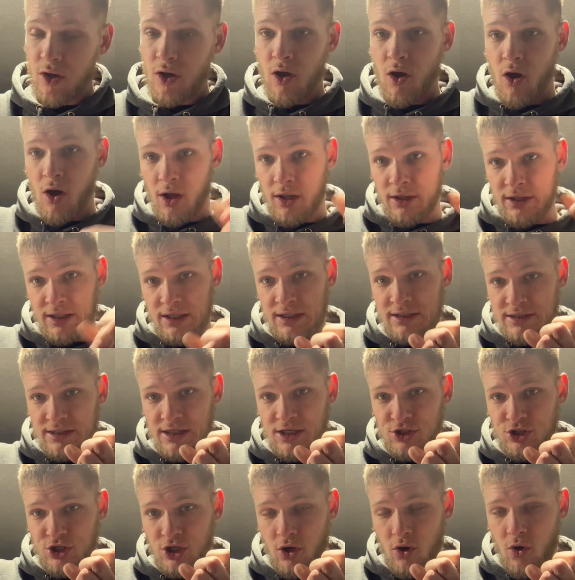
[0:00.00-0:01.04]
on the
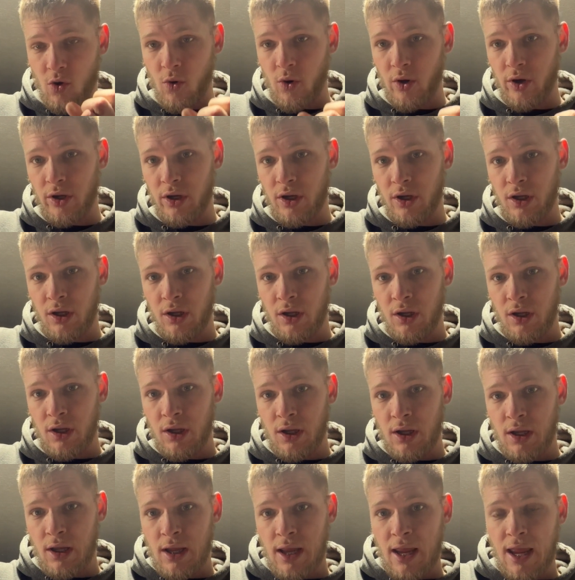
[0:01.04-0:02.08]
extension cord,
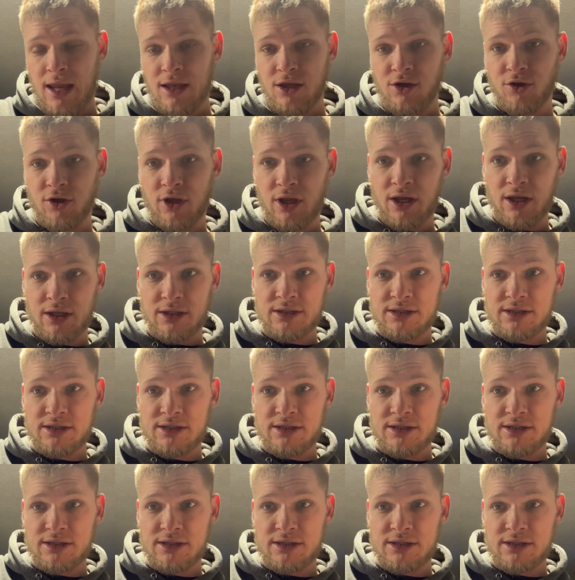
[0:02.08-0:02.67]
and you're gonna